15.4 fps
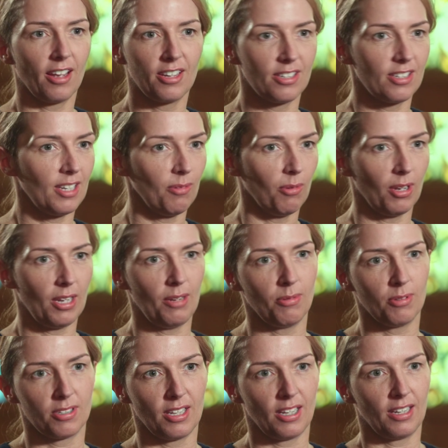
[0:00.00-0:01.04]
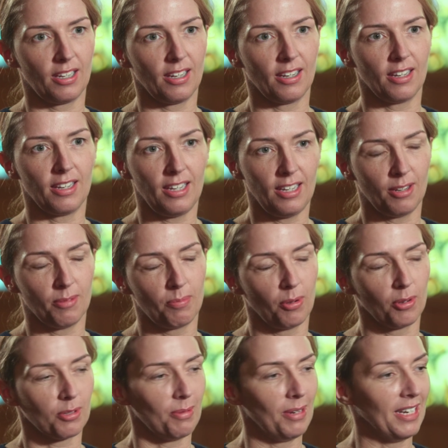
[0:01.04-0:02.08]
I could see what he was thinking, and he could
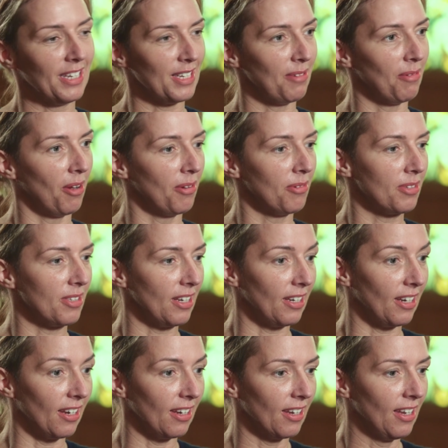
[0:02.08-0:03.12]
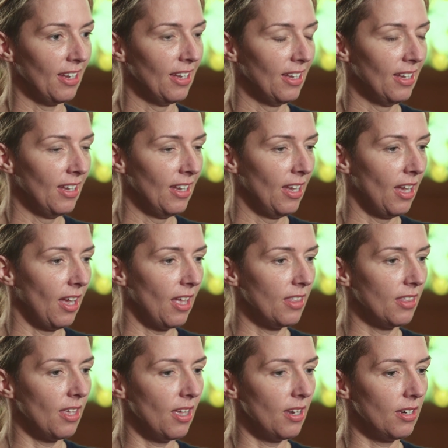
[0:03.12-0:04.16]
possibly see what I was thinking.
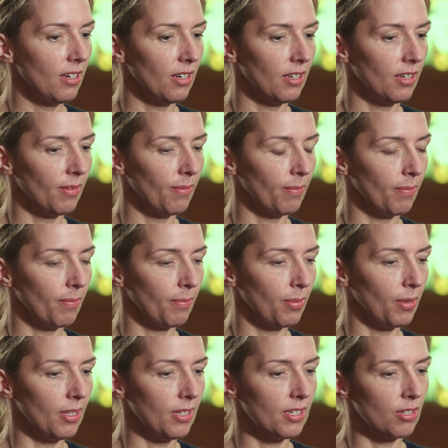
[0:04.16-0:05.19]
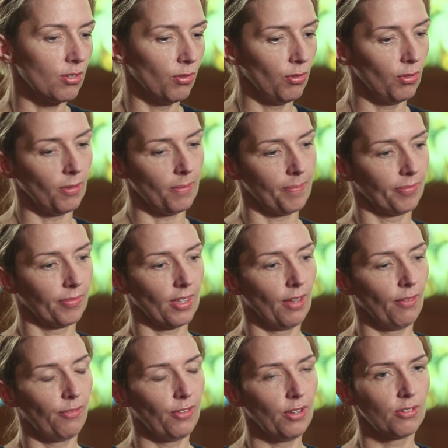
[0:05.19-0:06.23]
And then, but this is all,
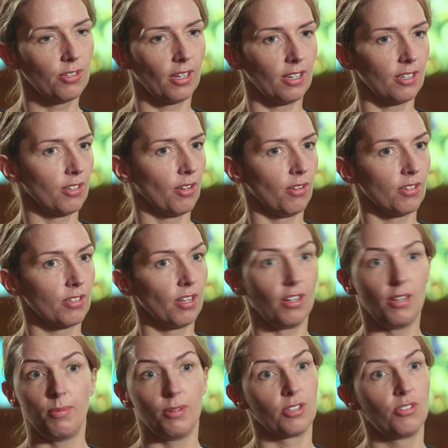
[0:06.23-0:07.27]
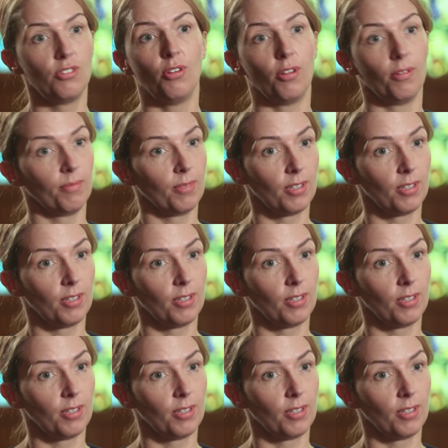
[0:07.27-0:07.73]
it feels like it's going slowly, but it's not.